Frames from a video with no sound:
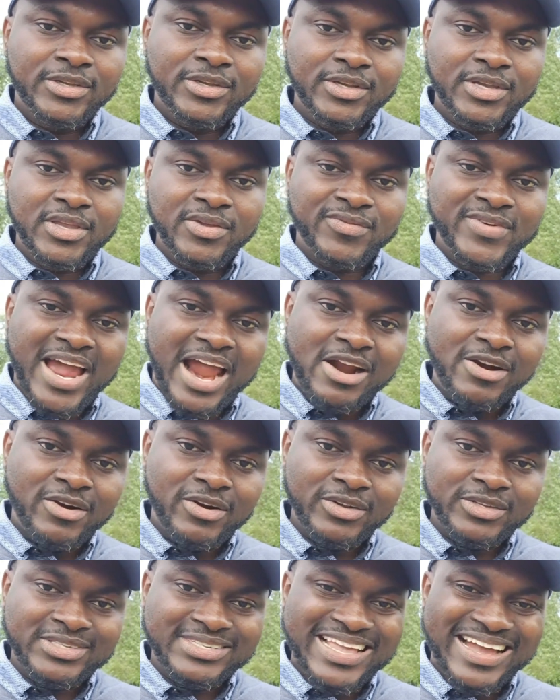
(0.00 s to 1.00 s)
you give
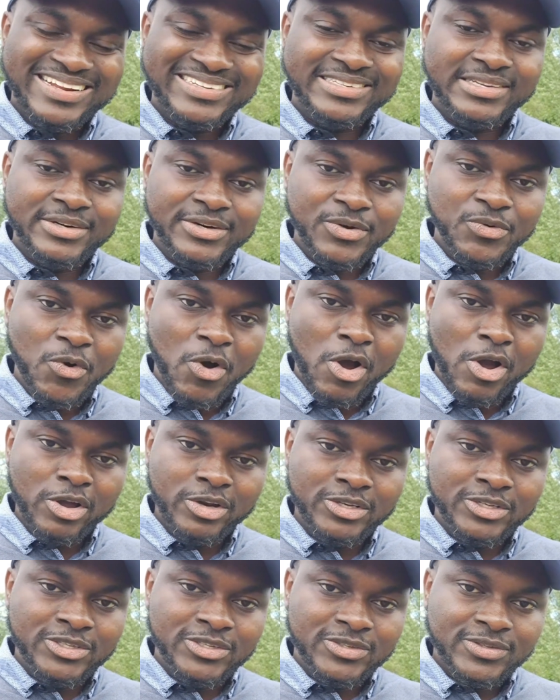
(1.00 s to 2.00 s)
carrot, that is the
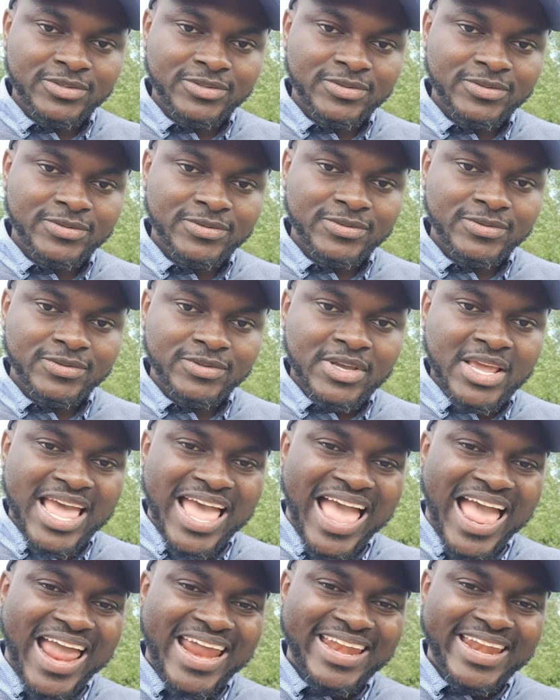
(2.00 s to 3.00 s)
reward,
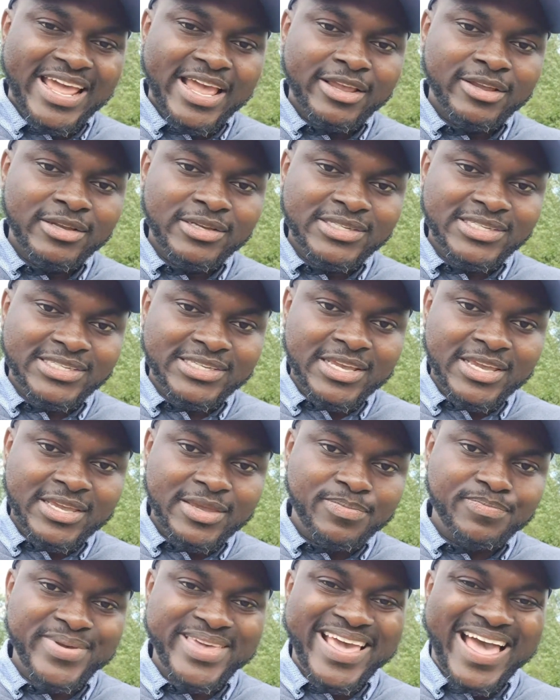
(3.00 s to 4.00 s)
and then stick
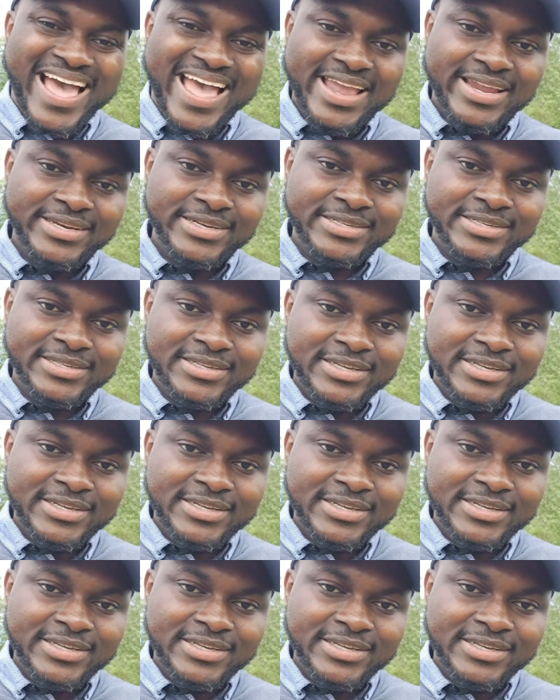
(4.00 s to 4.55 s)
behind.